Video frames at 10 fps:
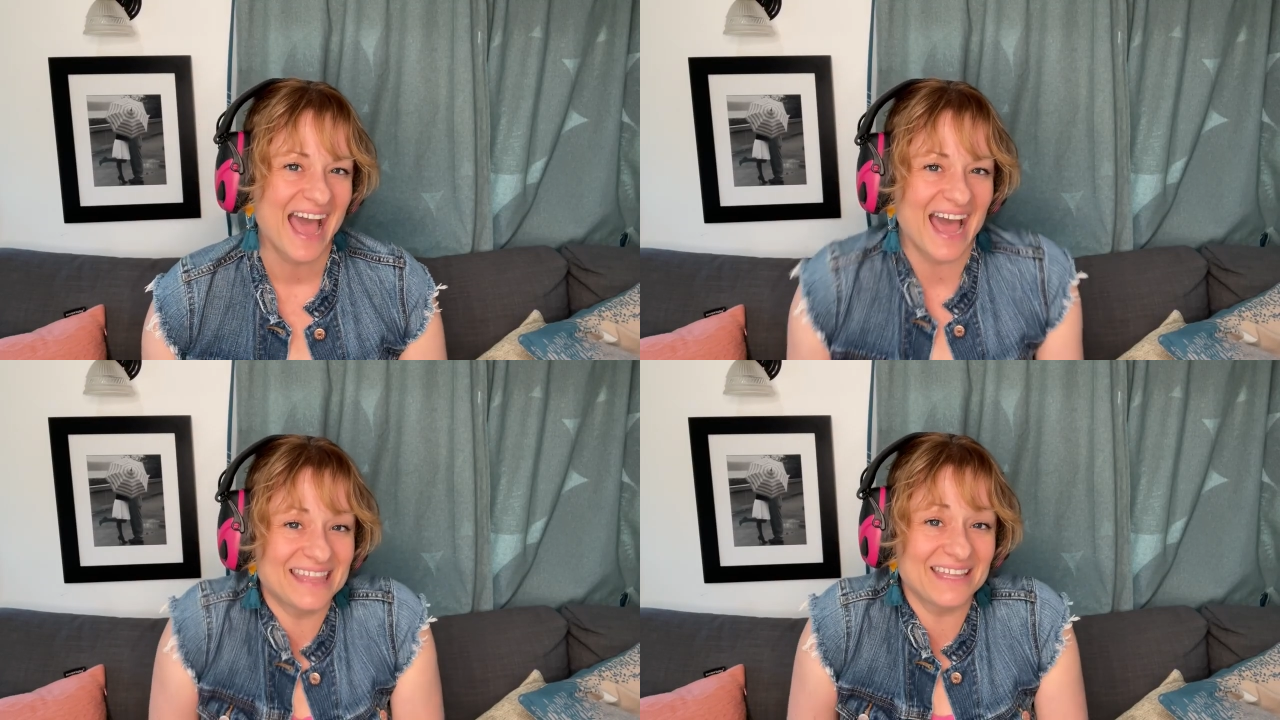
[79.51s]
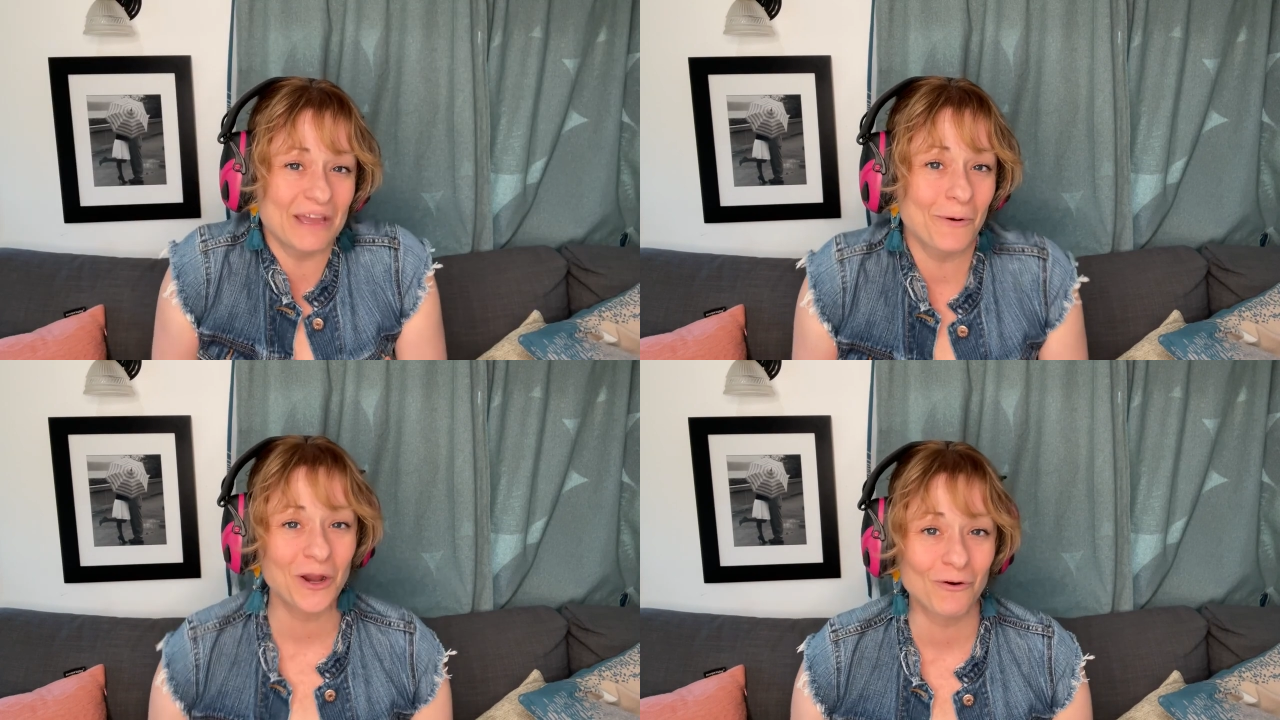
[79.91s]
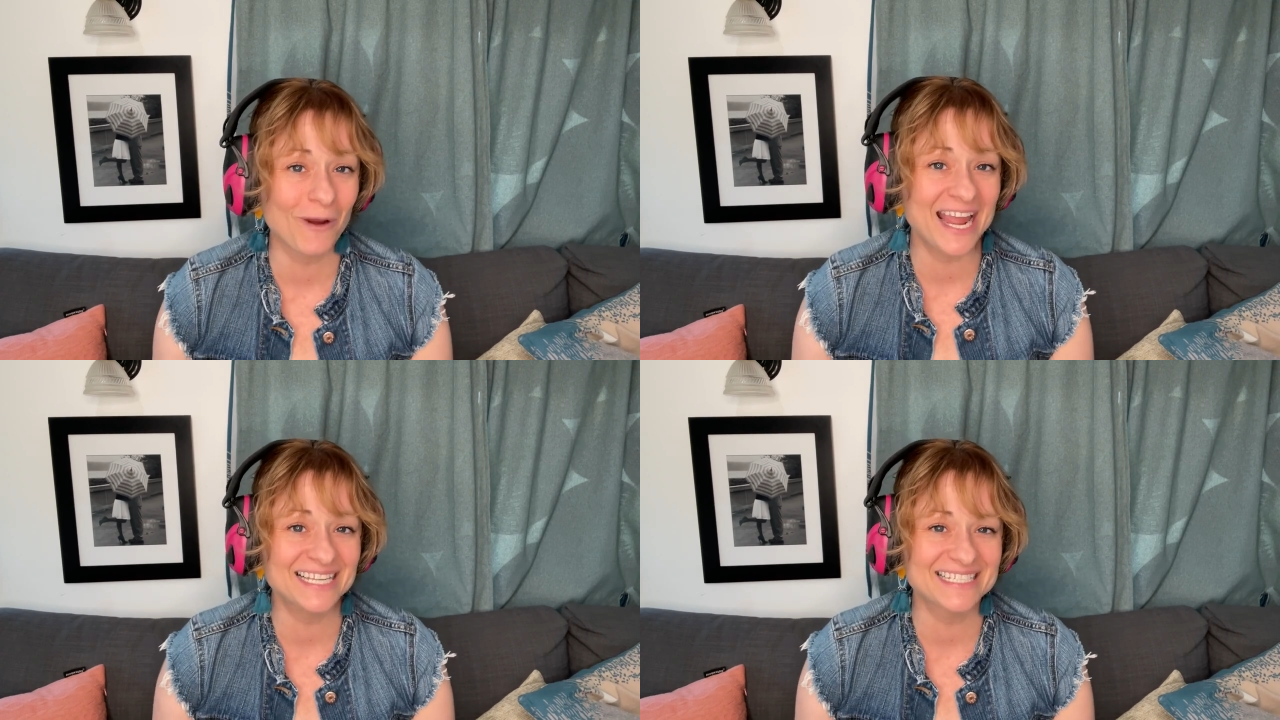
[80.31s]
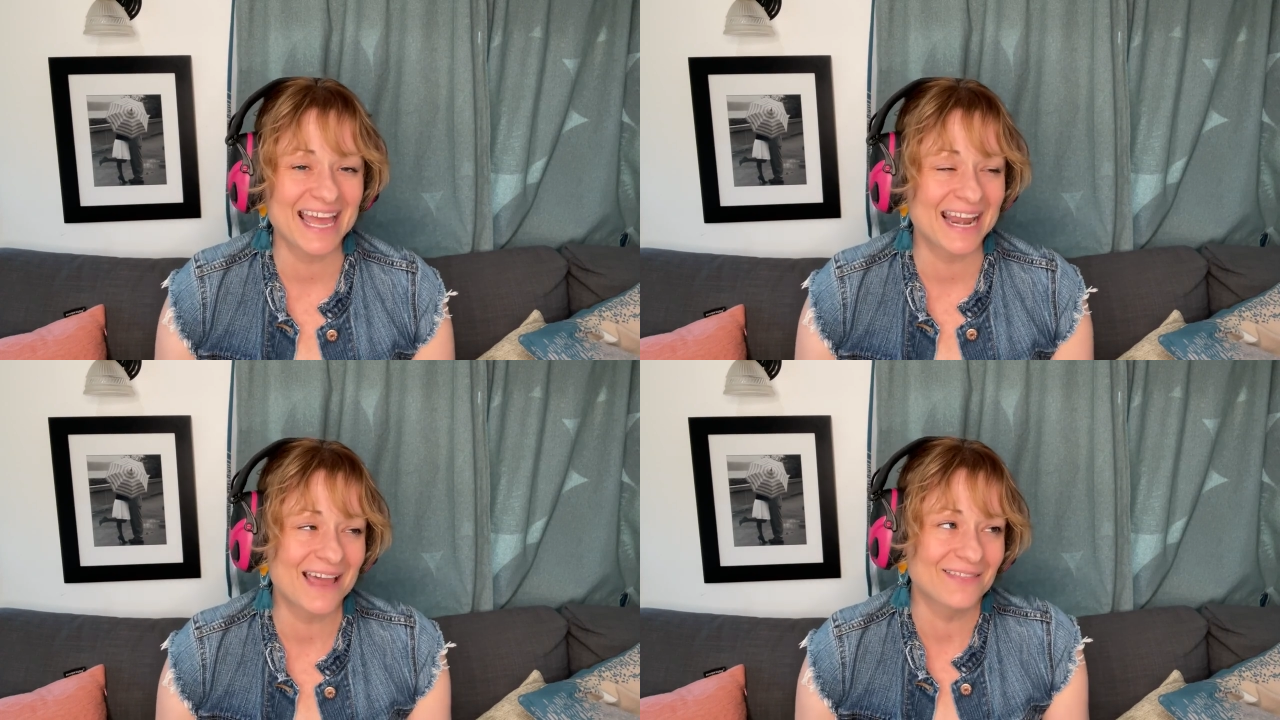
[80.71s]
I think they work great,
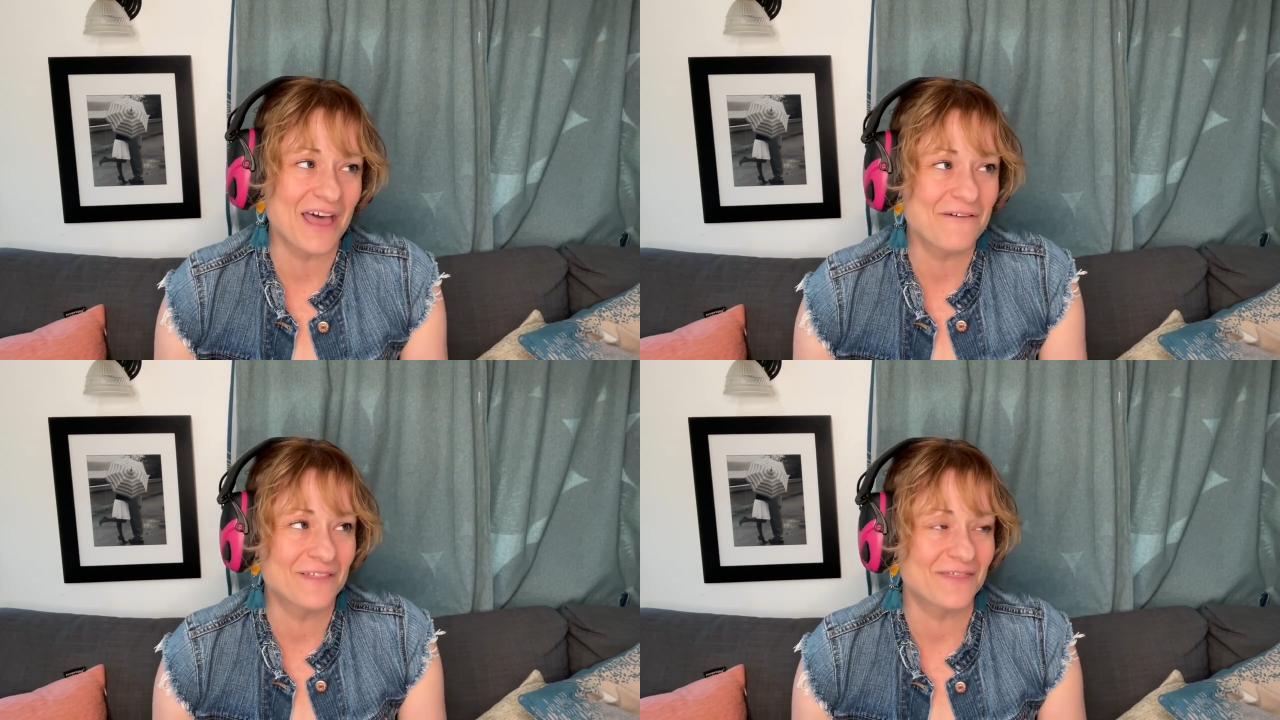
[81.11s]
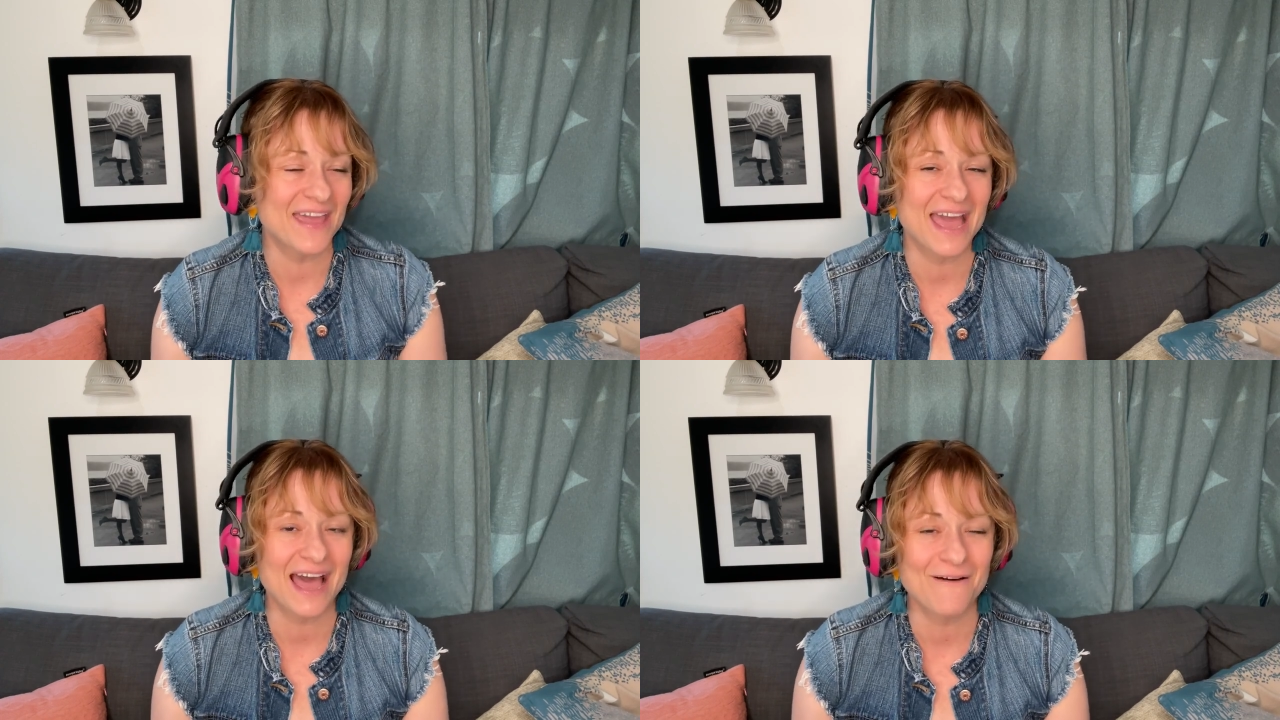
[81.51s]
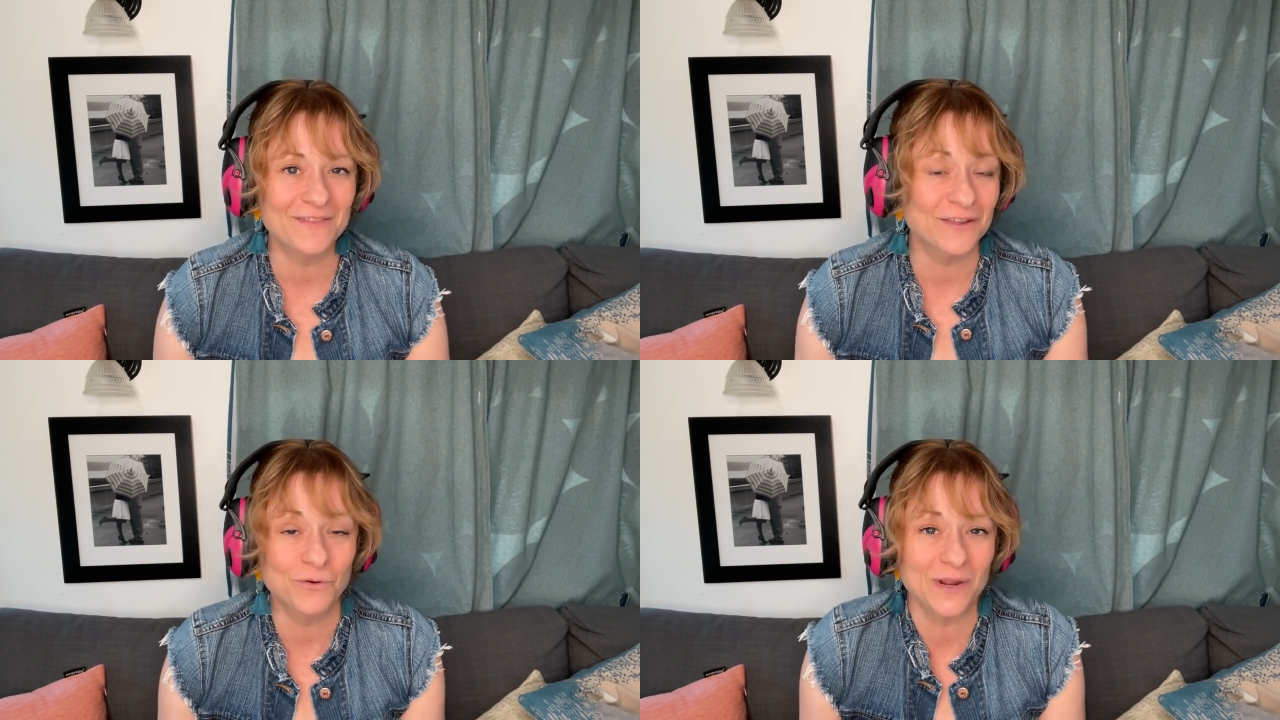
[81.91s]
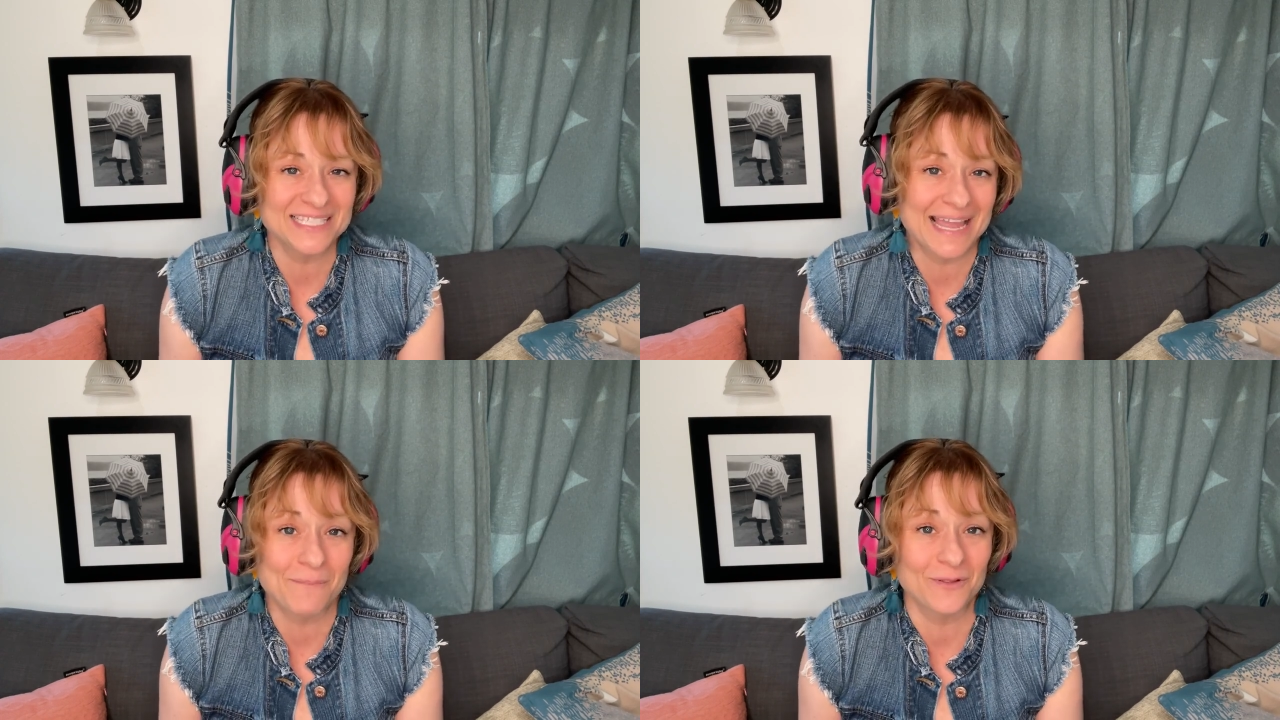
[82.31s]
and I love that they have the
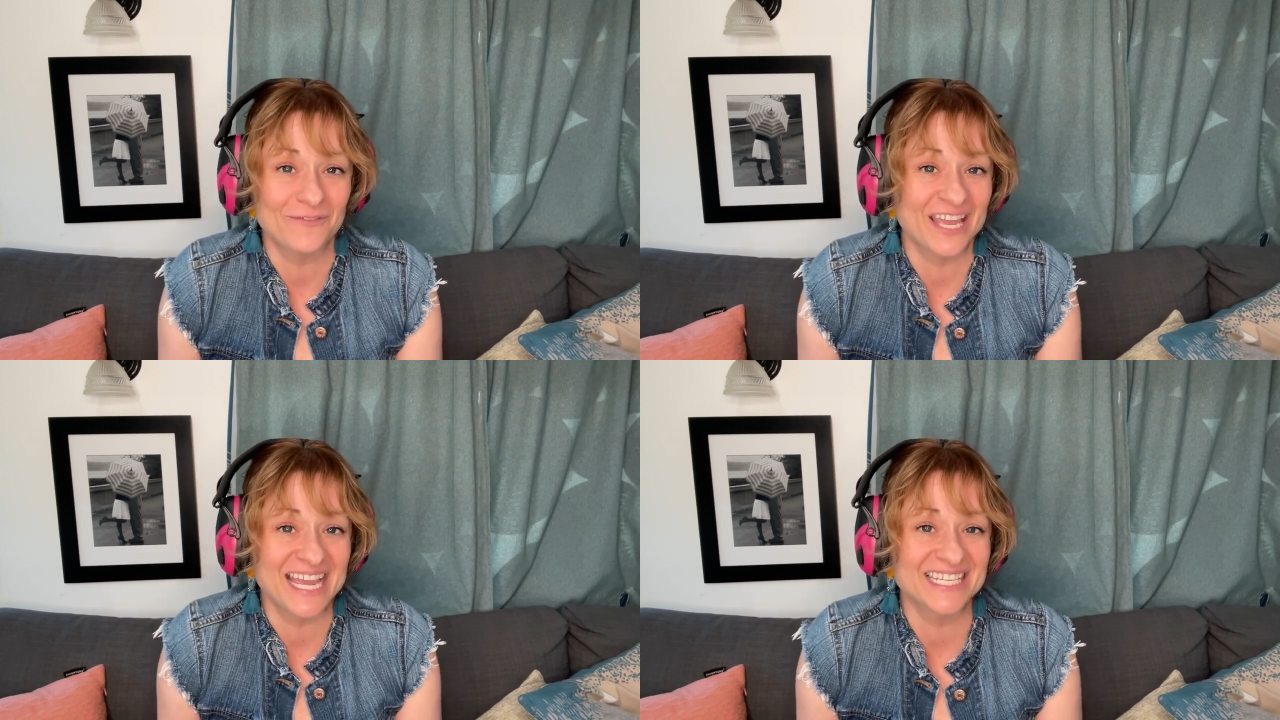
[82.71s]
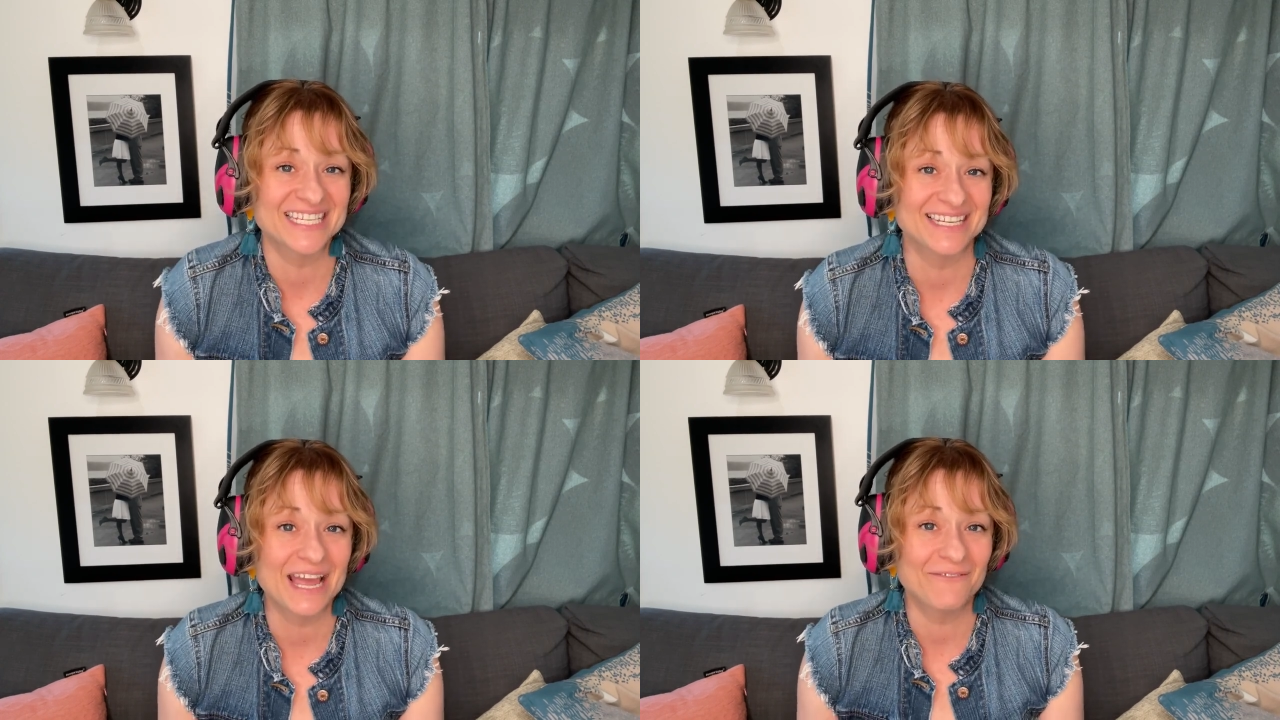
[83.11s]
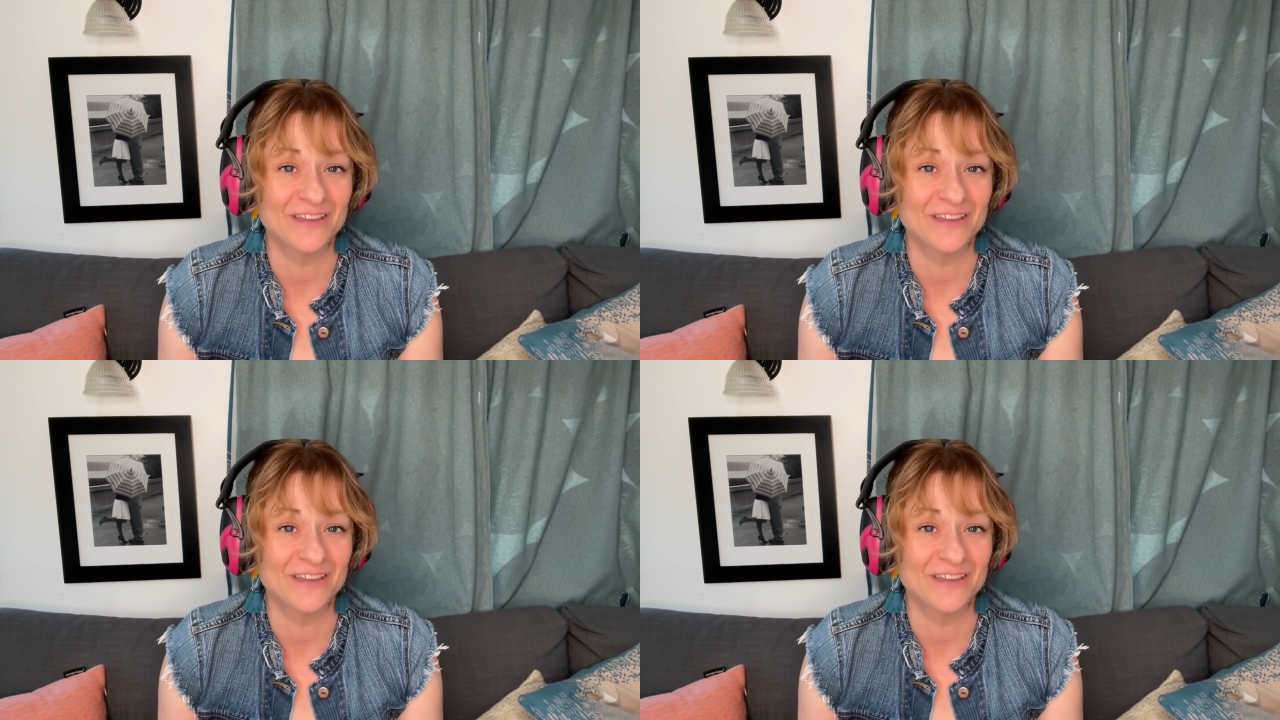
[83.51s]
noise amplification